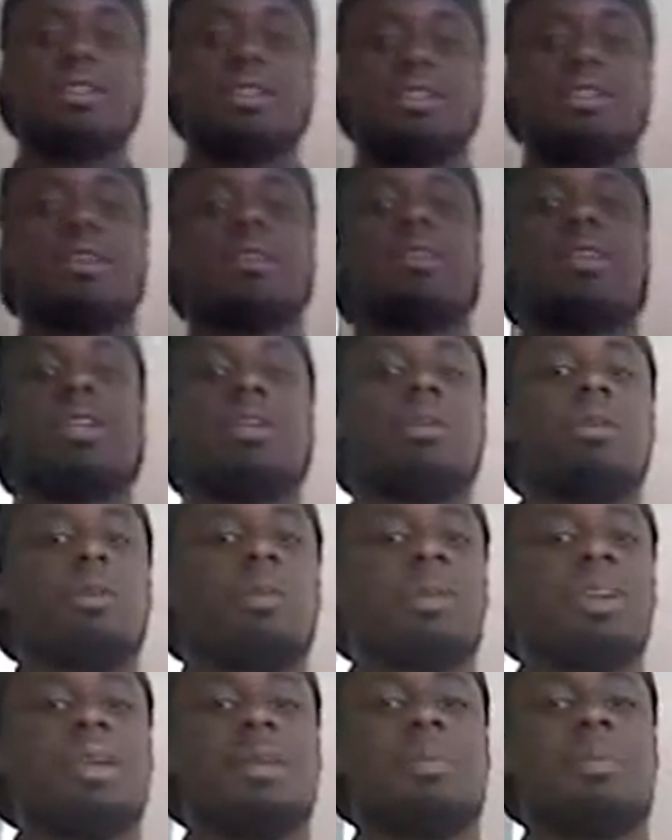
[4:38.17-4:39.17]
So, they were
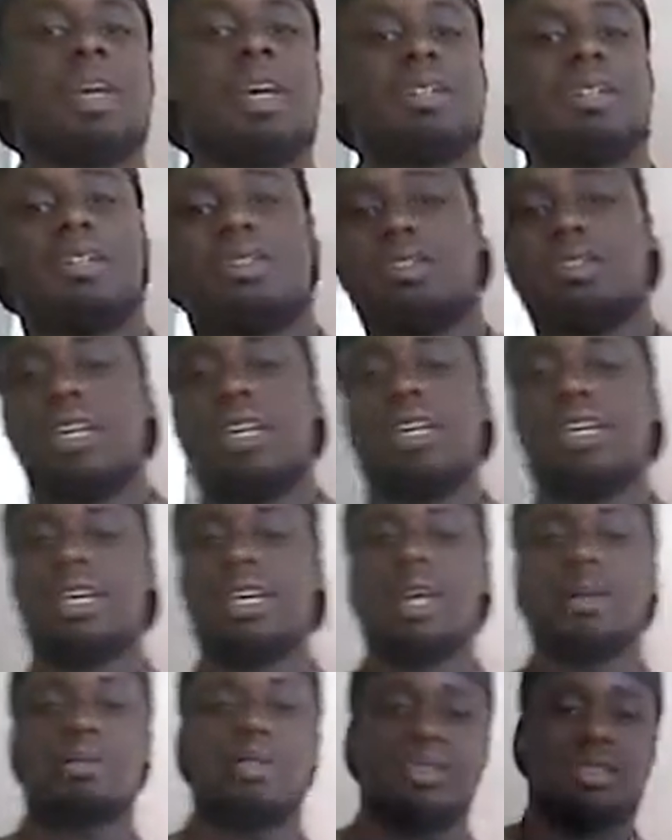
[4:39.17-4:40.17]
able to get back to training
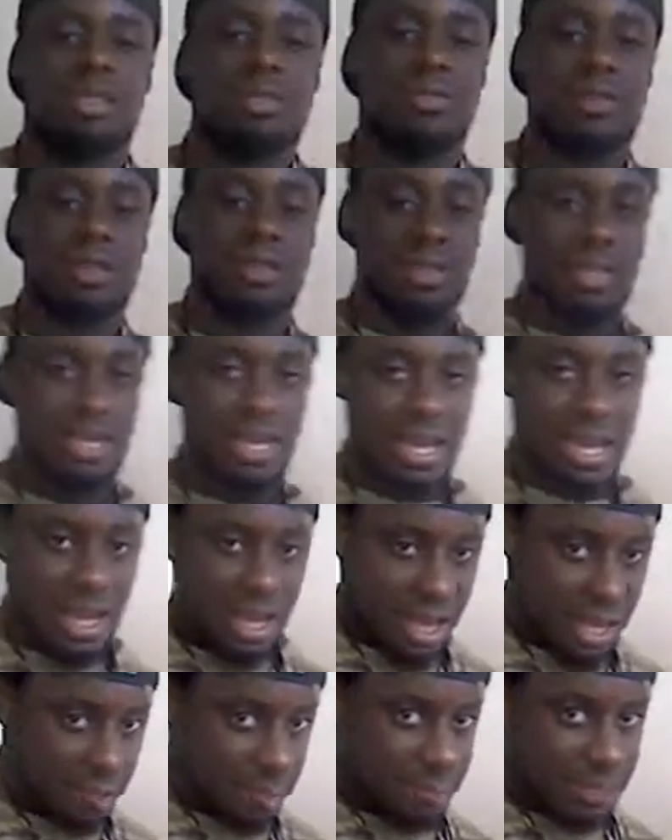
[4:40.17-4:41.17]
camp and stuff like that.
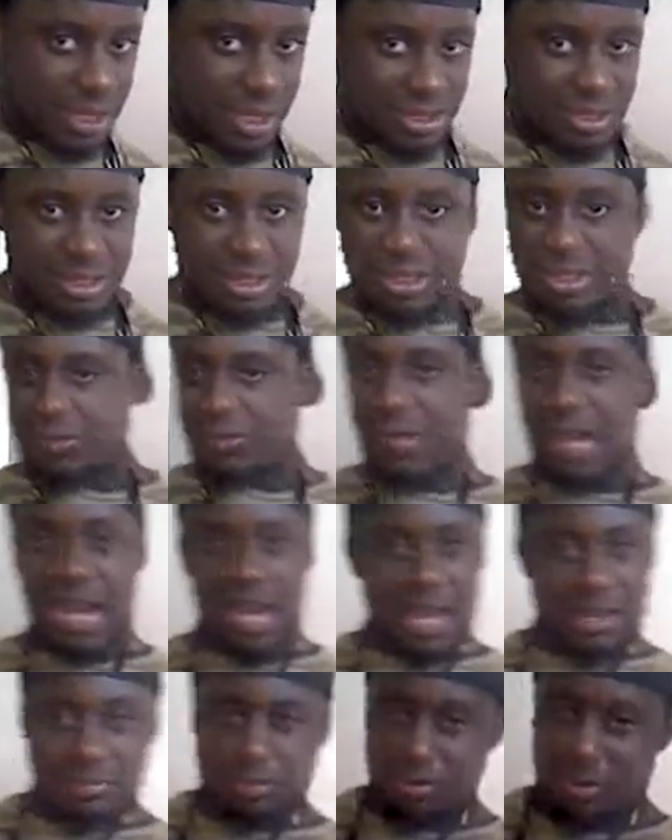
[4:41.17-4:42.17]
NBA didn't even
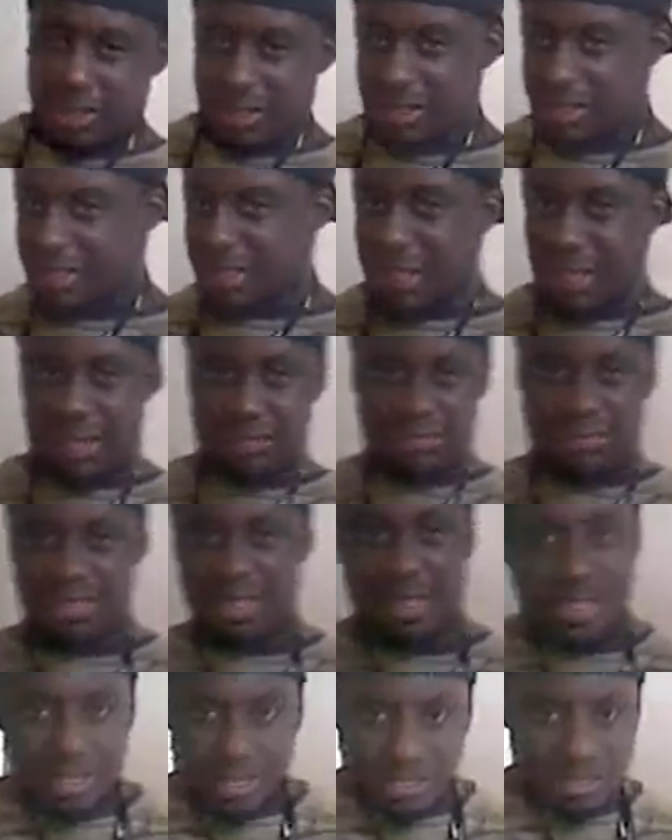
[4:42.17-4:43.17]
have training camps.
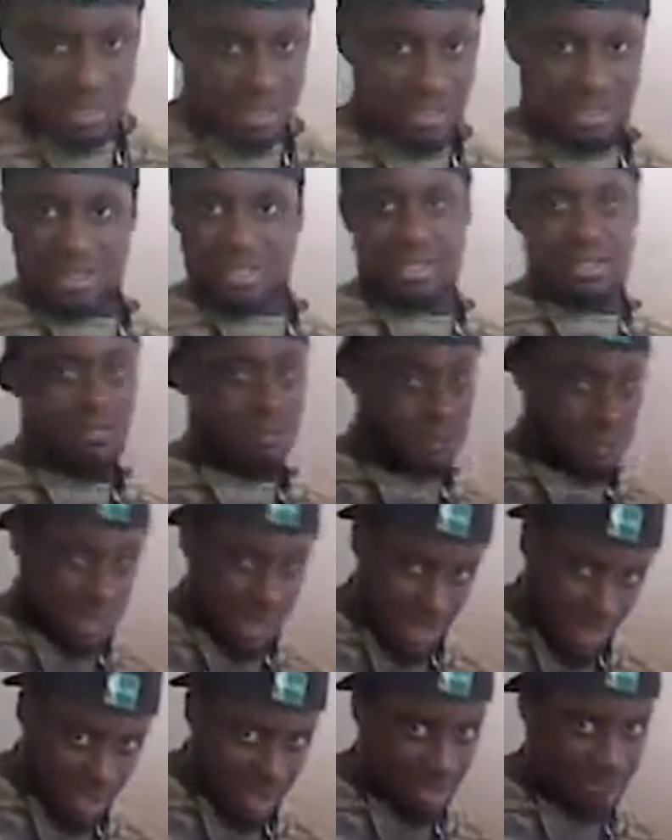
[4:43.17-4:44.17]
They didn't even
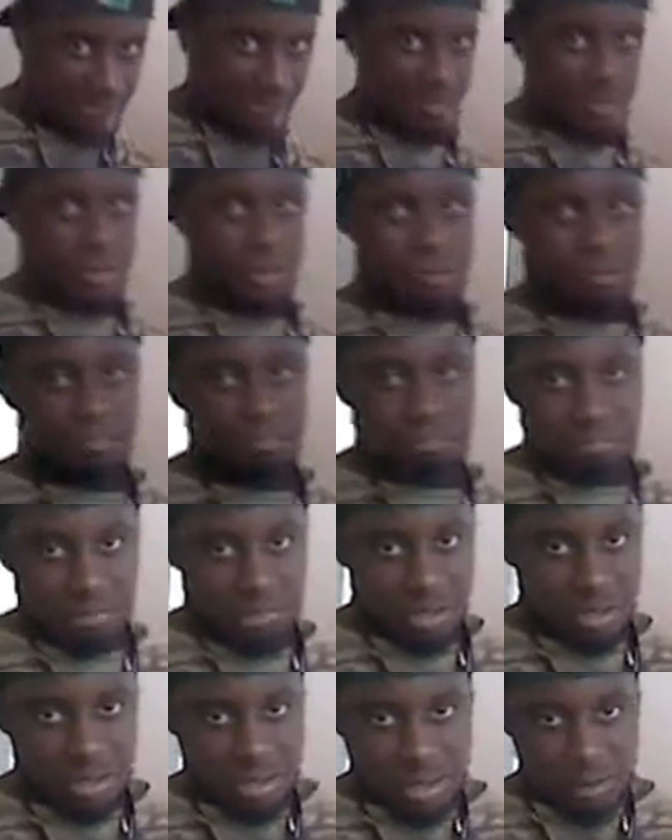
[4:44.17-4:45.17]
have
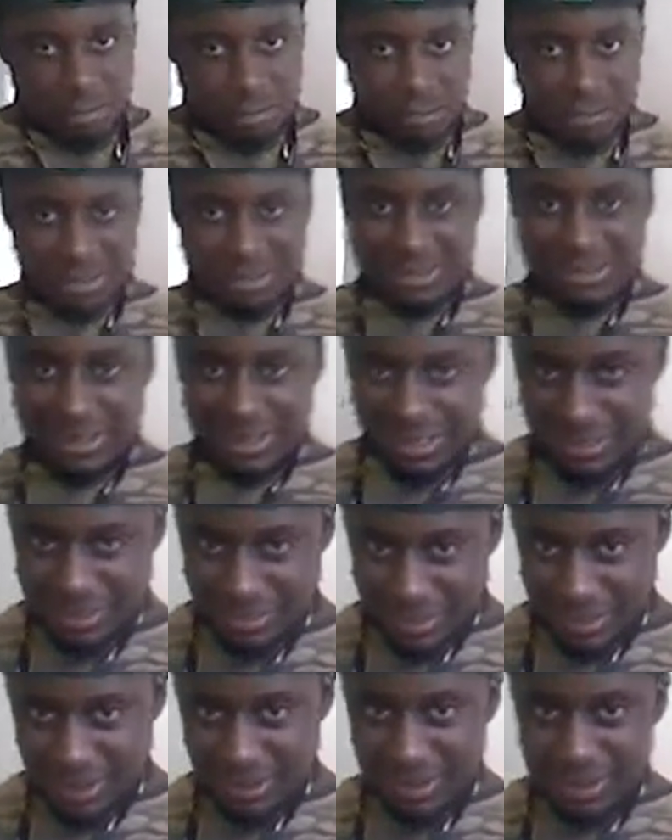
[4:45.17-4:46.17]

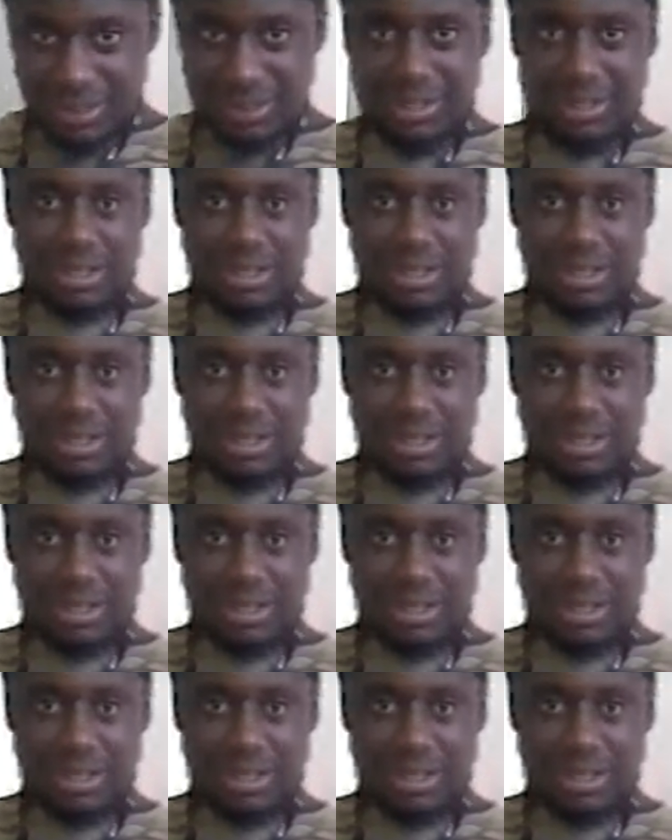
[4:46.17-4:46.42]
preseason.